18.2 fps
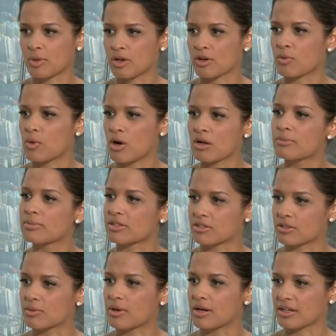Mark
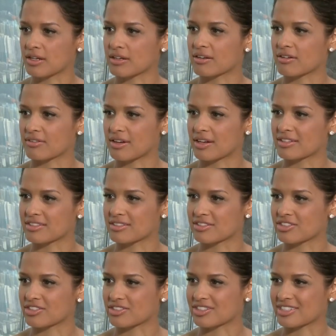Wahlberg walking around in
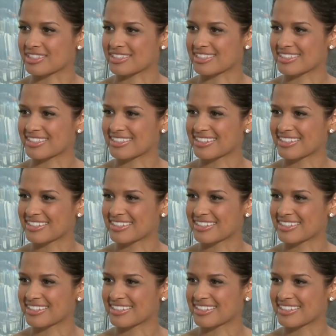the streets.